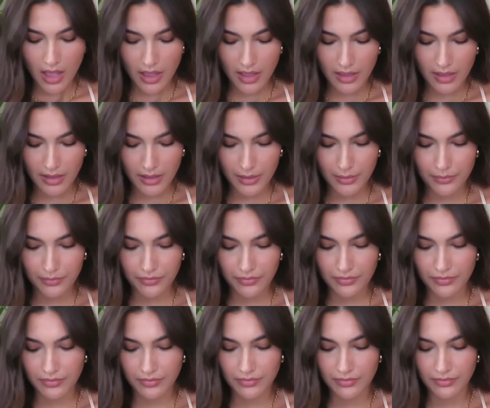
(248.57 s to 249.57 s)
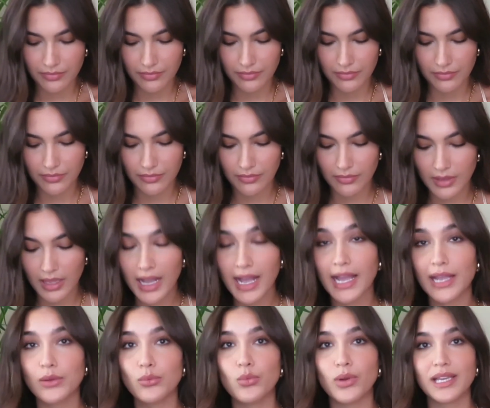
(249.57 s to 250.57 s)

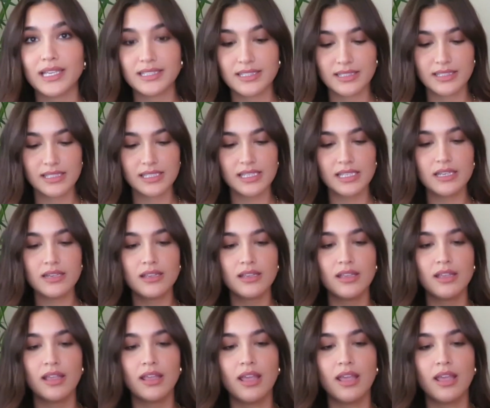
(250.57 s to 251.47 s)
high-waisted,